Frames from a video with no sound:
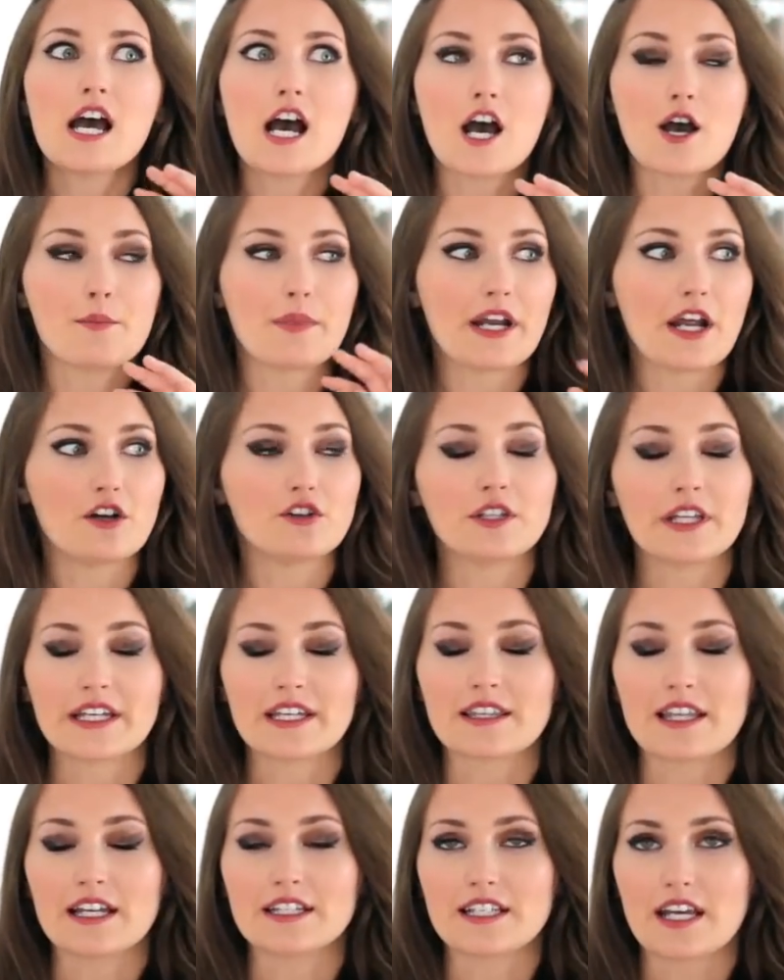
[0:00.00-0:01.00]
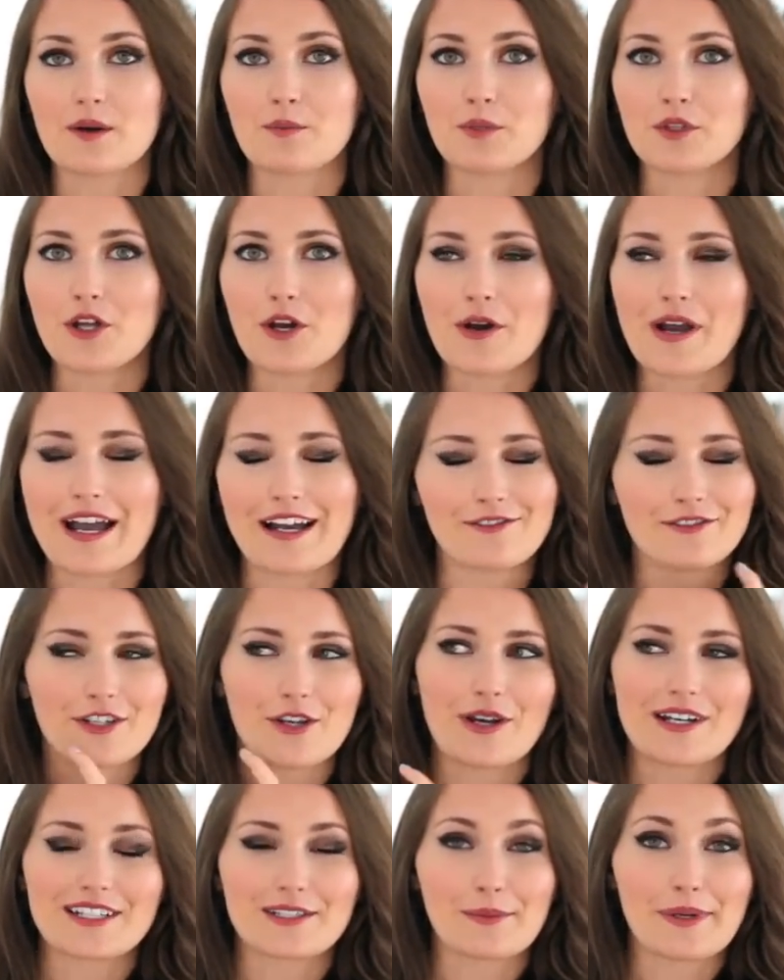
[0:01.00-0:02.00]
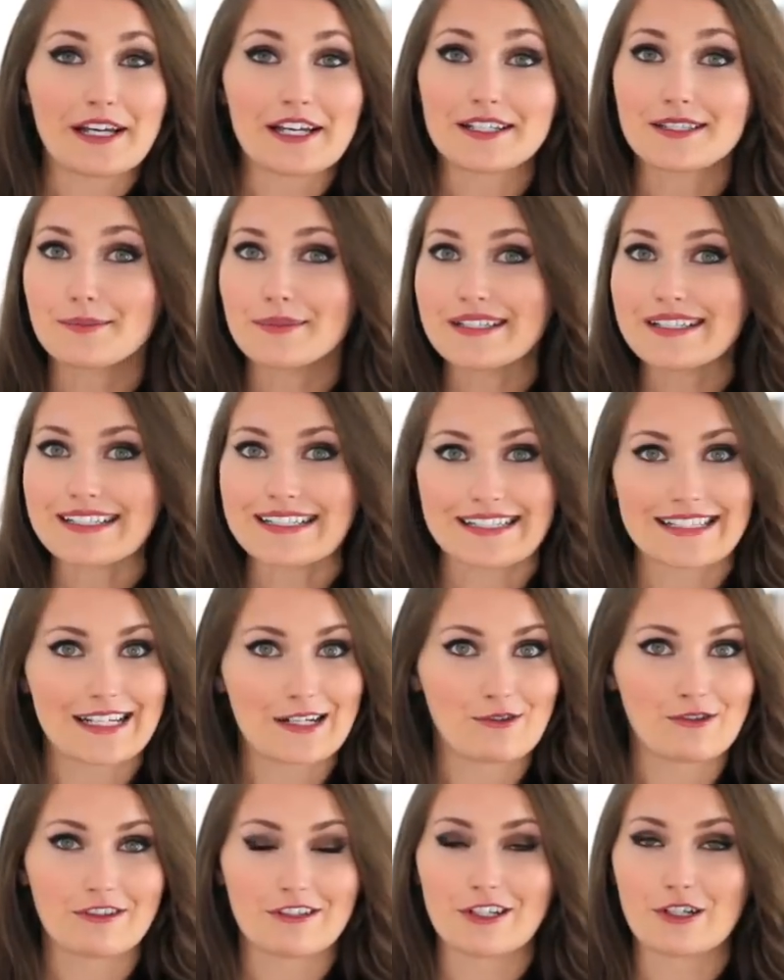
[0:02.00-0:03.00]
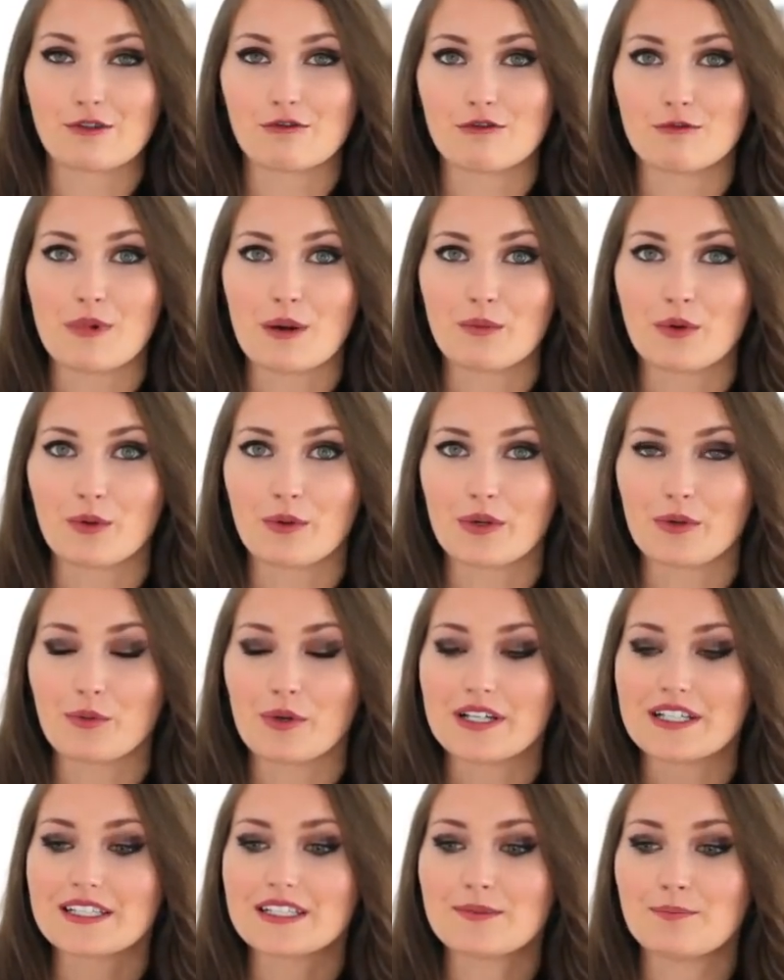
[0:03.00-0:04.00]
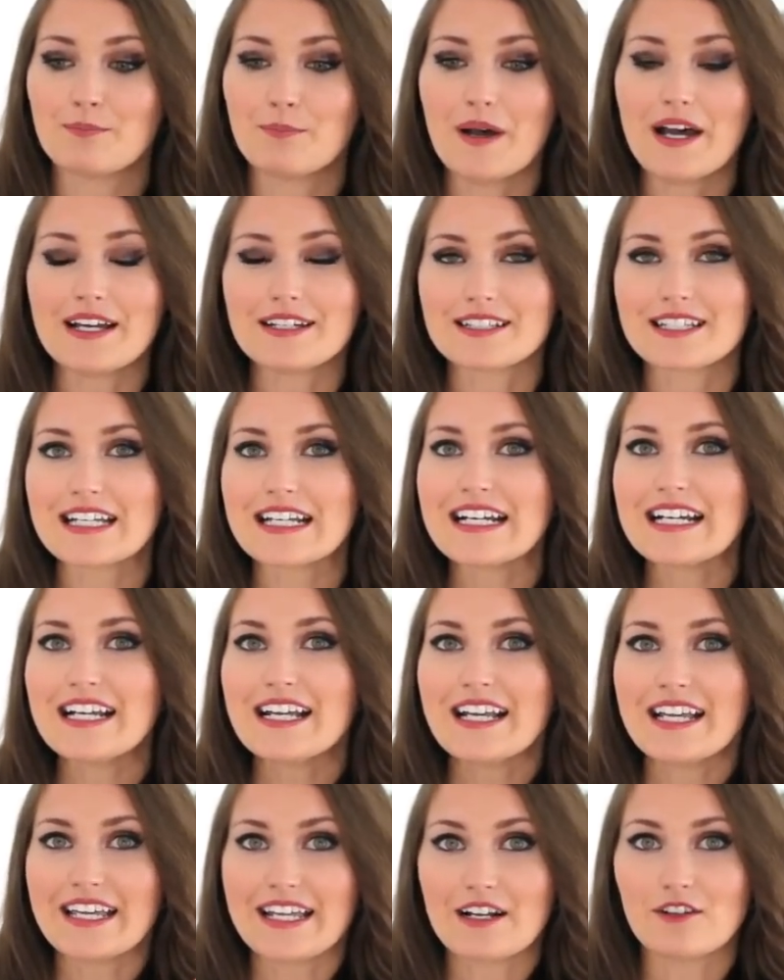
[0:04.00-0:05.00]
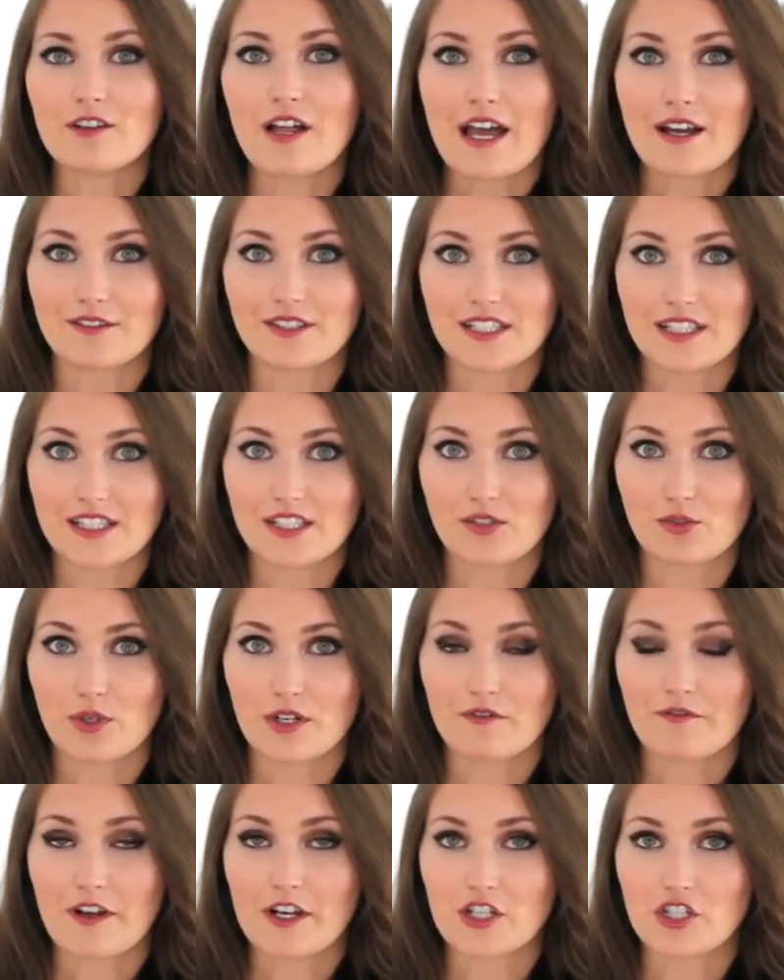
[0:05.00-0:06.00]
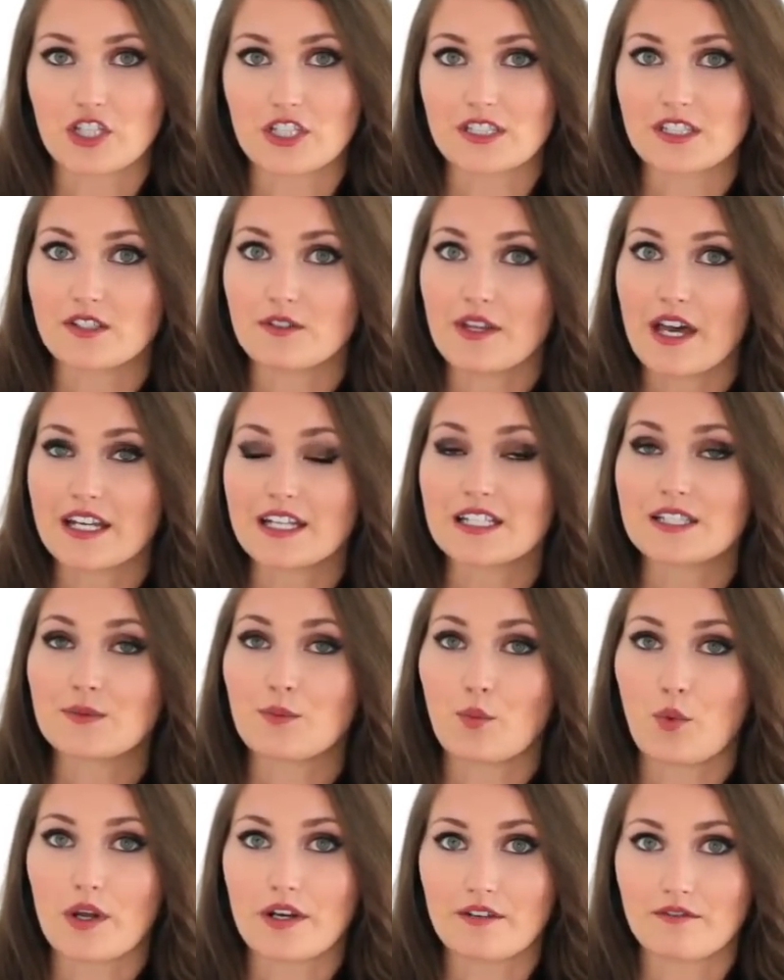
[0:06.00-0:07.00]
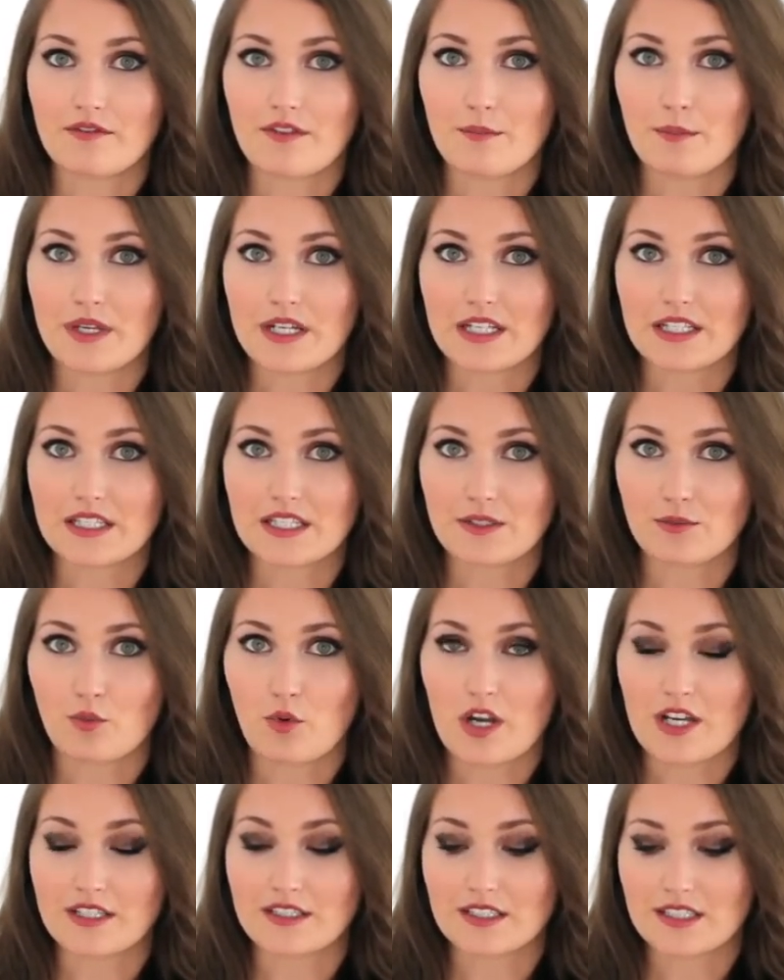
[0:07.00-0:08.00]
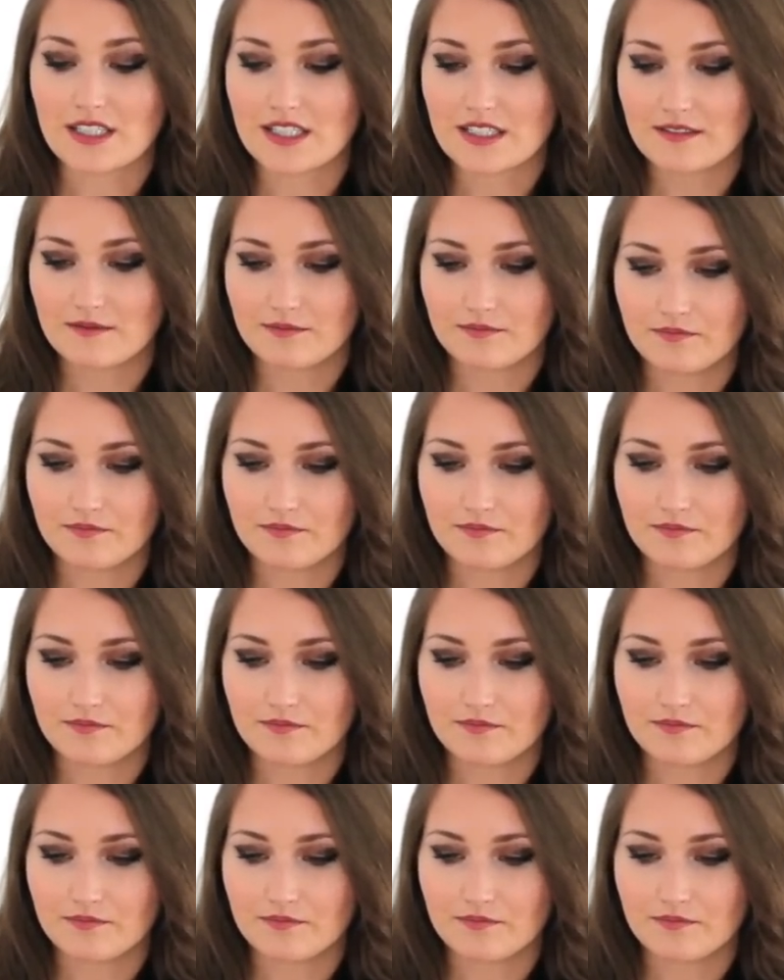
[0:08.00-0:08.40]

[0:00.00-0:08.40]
And I'll link that down below. I have to go ask my husband because I really don't remember what it was, but it allows the store function. So that is one of the biggest ones.